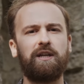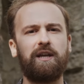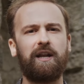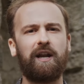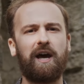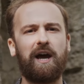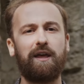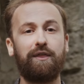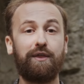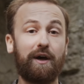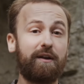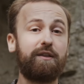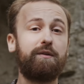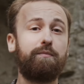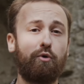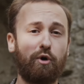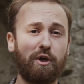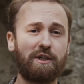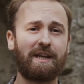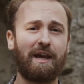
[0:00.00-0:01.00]
and I thought of the
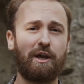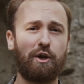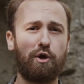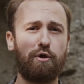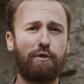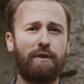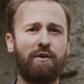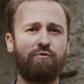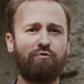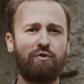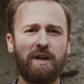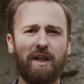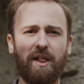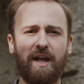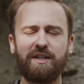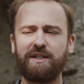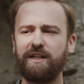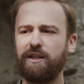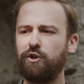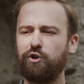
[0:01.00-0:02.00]
Boy Scout oath and
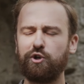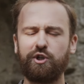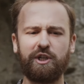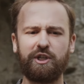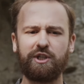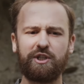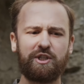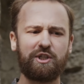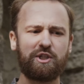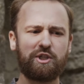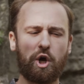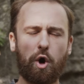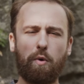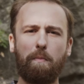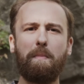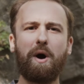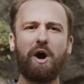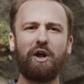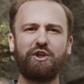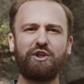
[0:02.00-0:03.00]
realized that there's just so
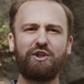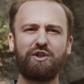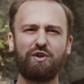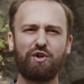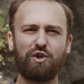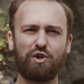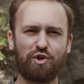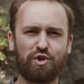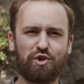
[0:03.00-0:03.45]
much